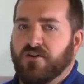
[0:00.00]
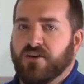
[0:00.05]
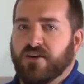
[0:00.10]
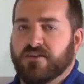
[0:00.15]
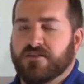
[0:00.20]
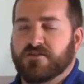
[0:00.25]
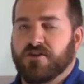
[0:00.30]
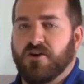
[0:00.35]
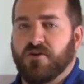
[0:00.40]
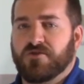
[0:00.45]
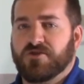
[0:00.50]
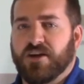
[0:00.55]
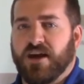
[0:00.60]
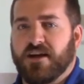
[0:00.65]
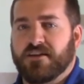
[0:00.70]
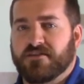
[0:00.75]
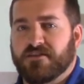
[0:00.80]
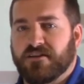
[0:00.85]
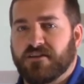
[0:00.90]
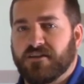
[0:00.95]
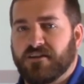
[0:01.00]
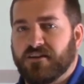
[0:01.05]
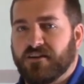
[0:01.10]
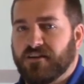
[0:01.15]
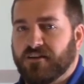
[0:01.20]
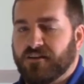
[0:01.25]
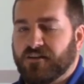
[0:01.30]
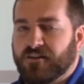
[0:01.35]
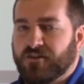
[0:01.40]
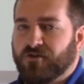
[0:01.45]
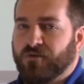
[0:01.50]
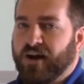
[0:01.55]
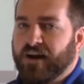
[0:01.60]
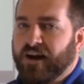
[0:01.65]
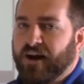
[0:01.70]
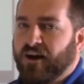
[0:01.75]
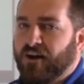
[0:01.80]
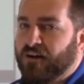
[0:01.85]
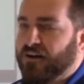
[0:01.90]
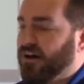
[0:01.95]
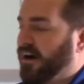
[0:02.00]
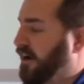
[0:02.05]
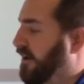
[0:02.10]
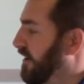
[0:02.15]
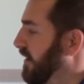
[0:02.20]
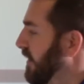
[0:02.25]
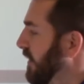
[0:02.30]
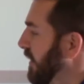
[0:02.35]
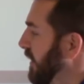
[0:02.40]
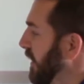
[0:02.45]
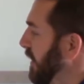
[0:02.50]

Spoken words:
his coach has a great haircut